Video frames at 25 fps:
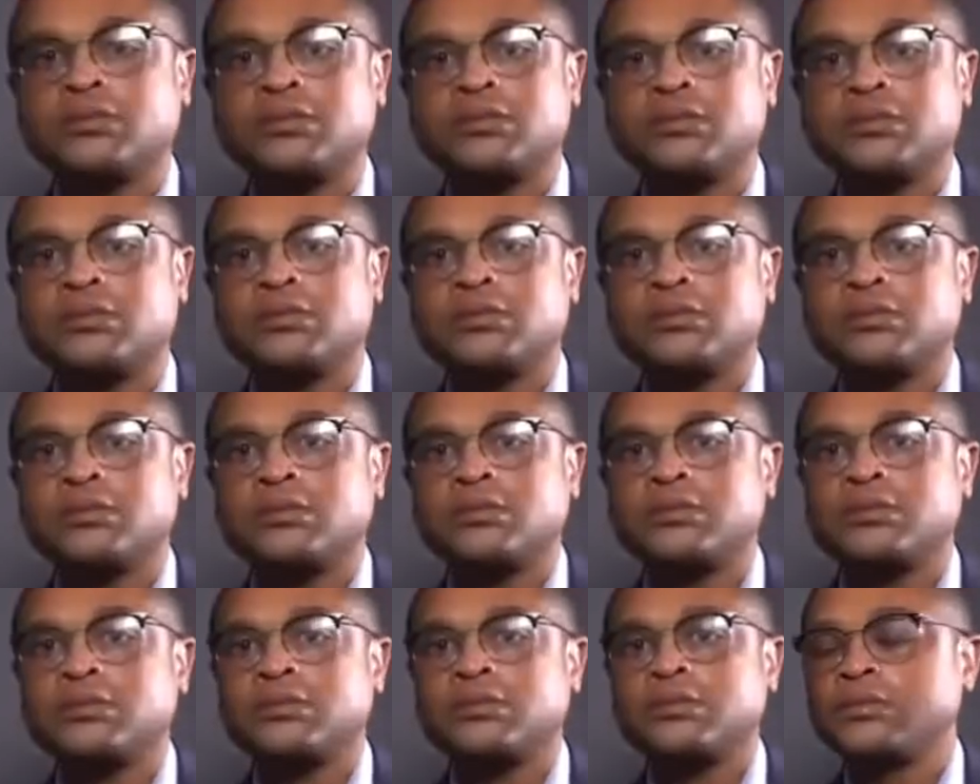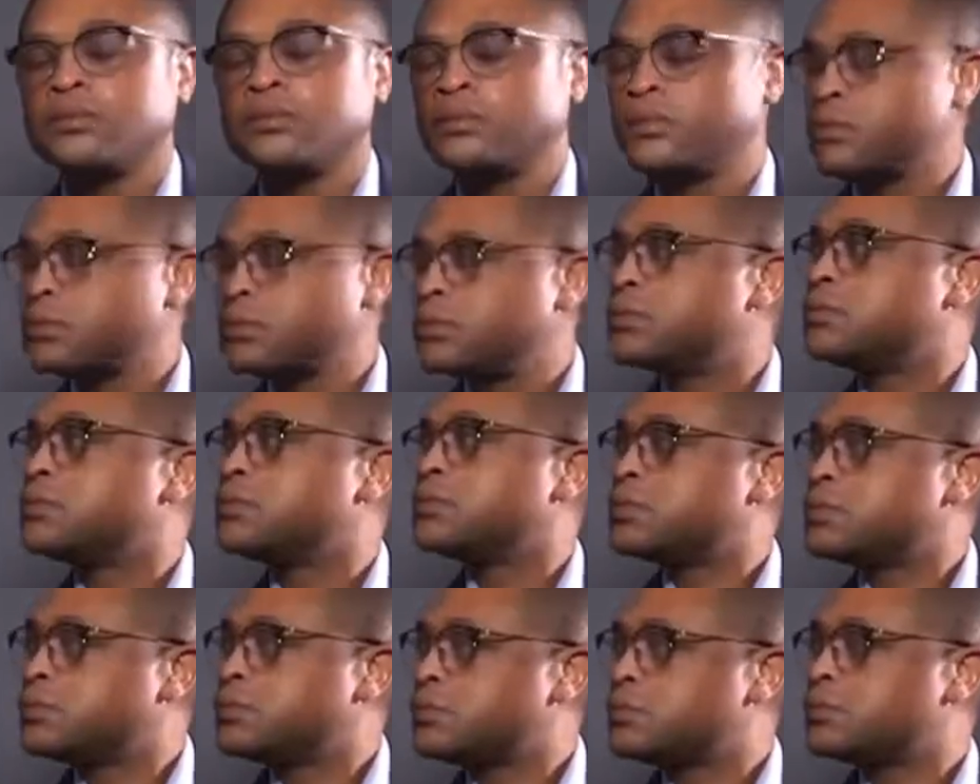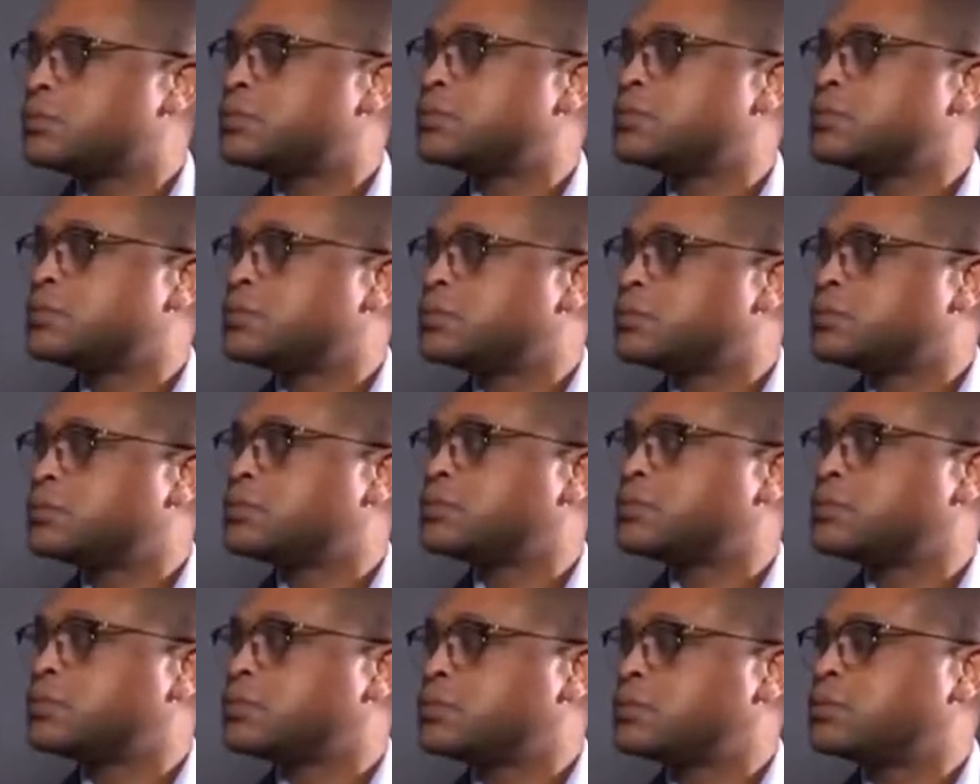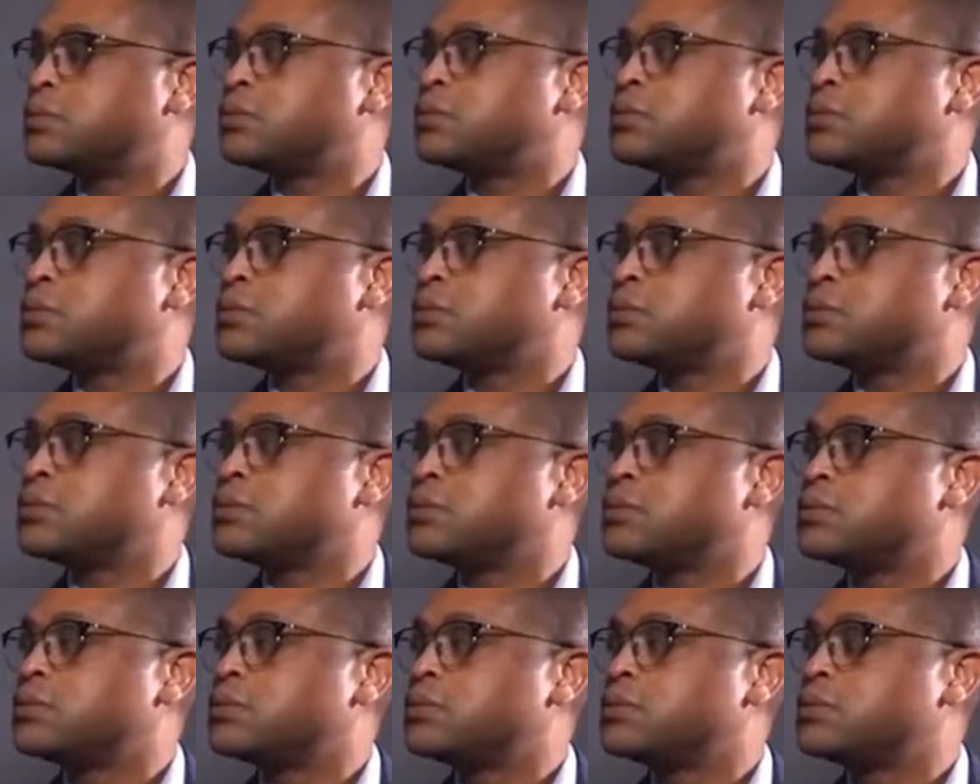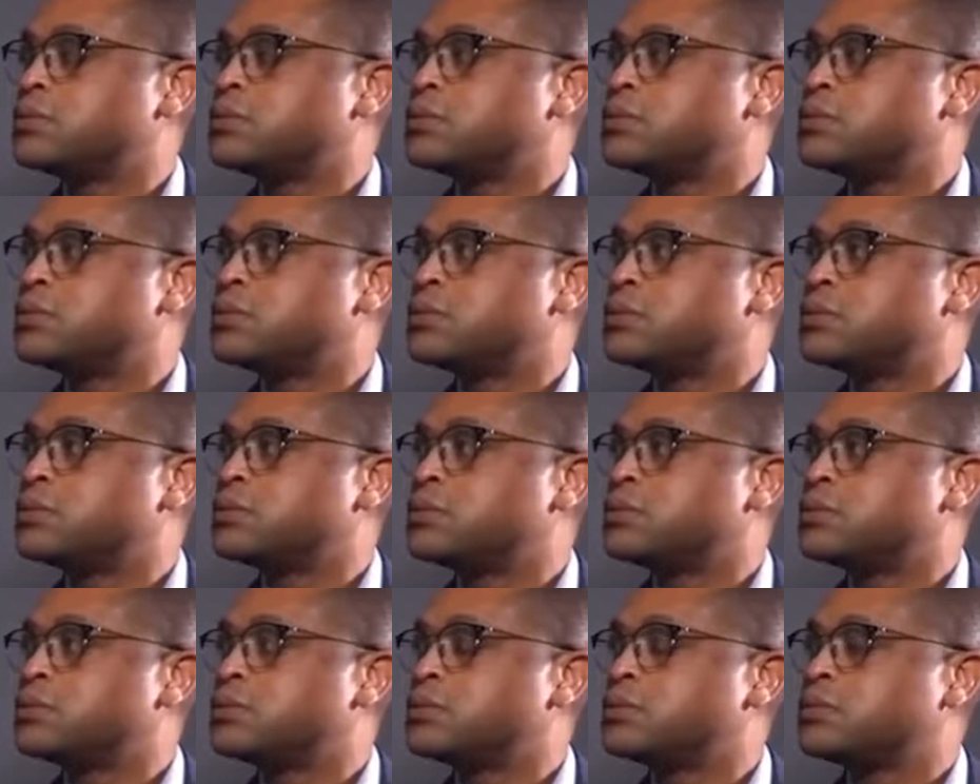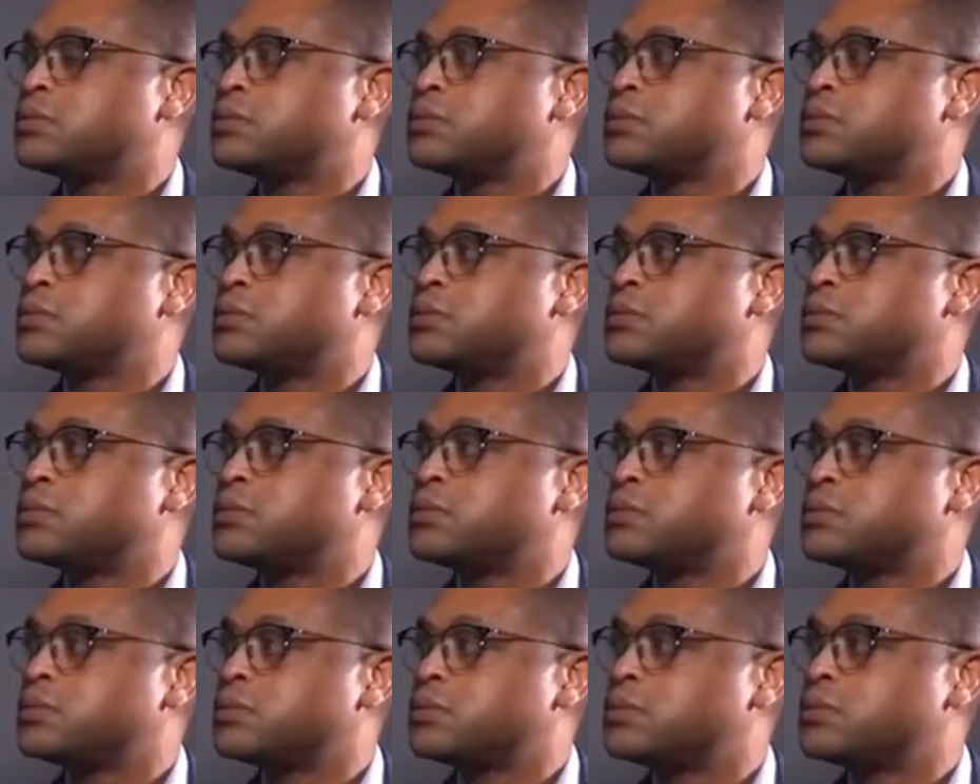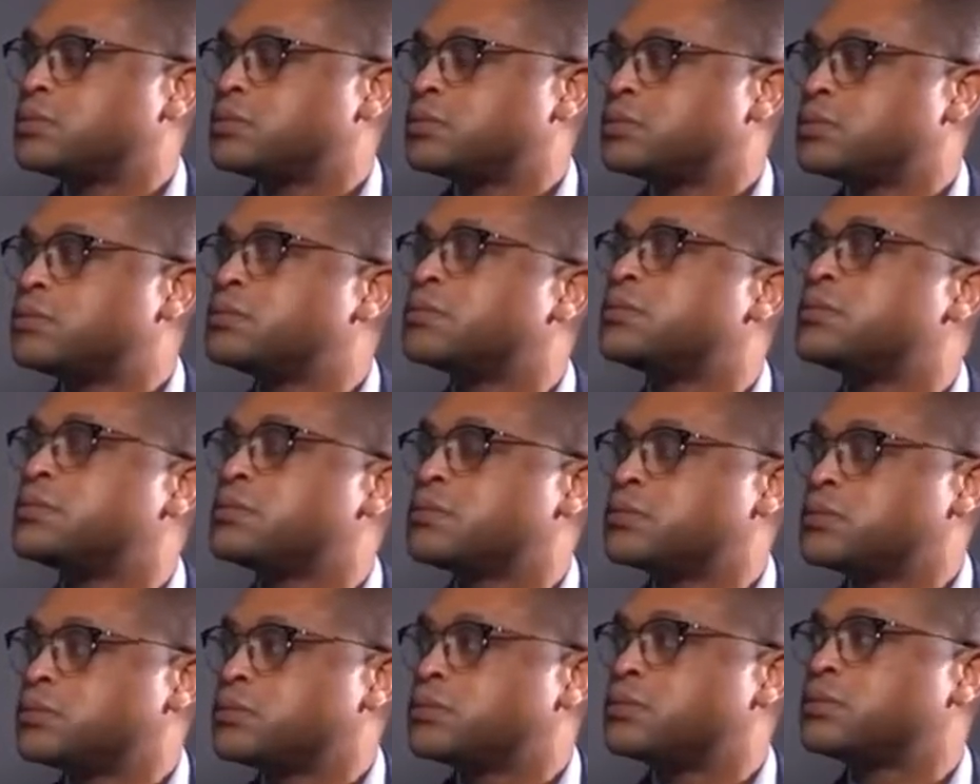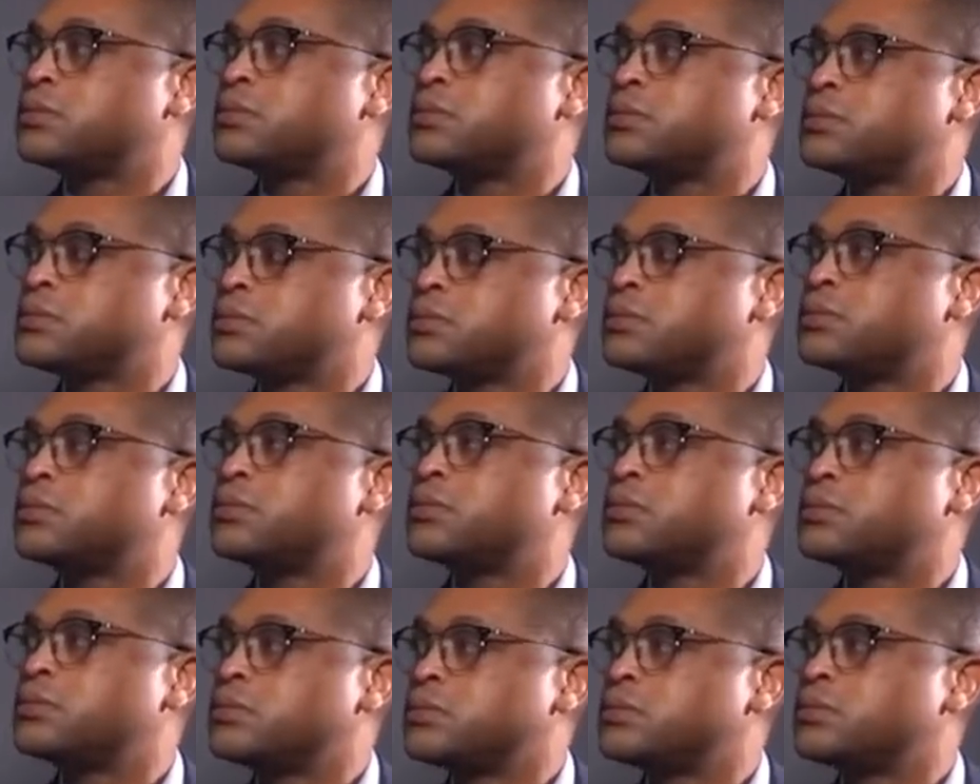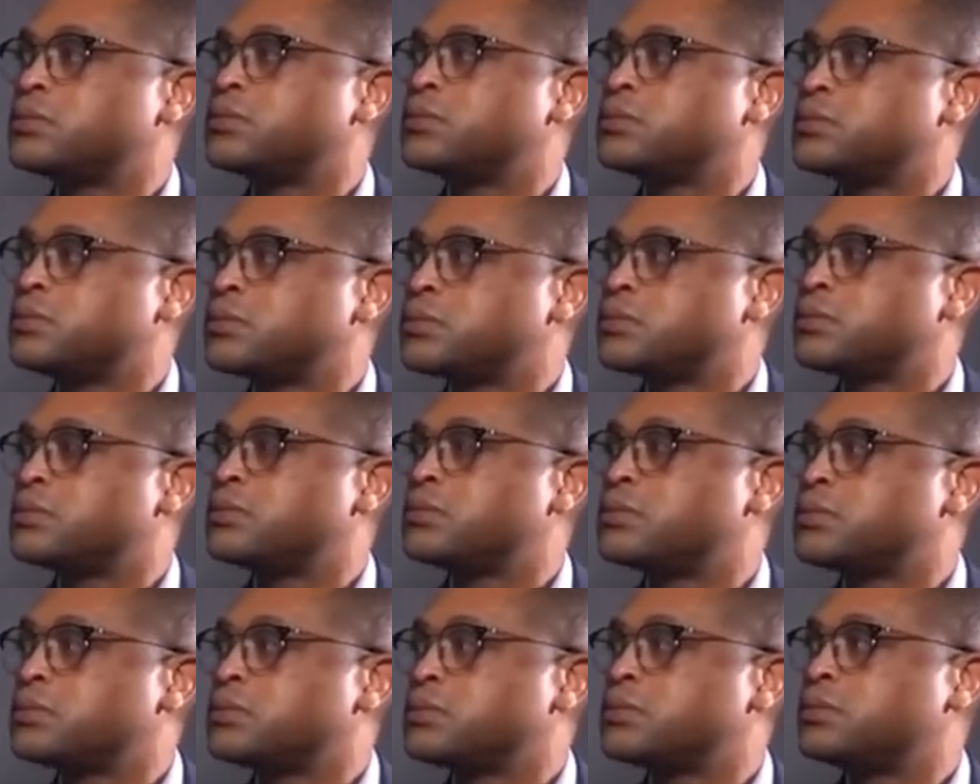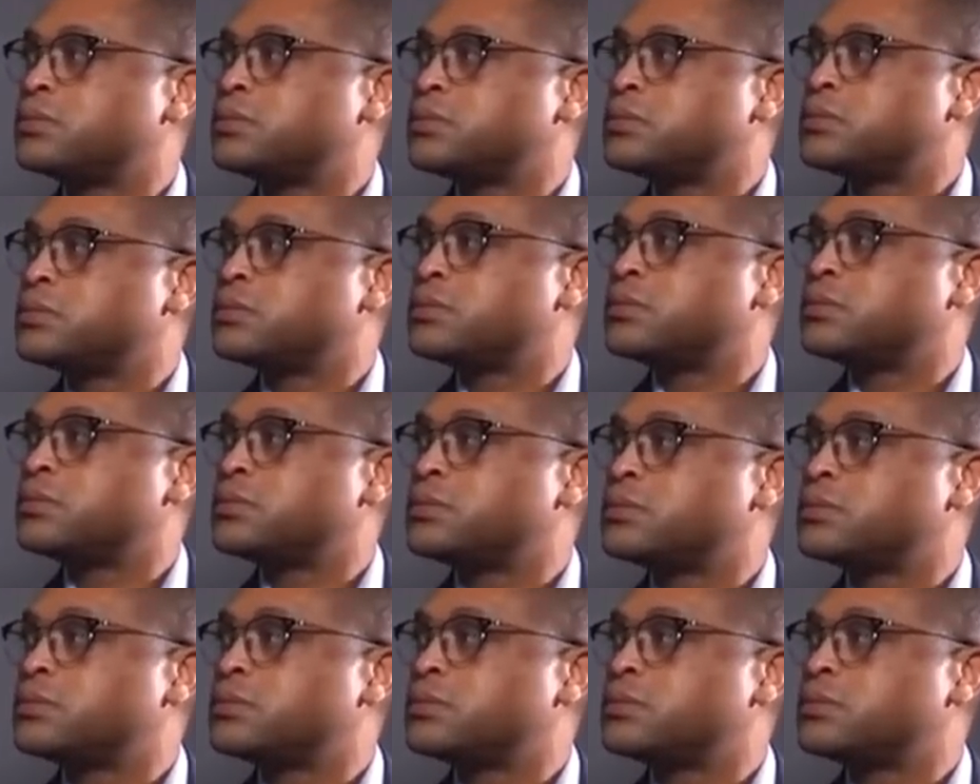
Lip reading: [no speech]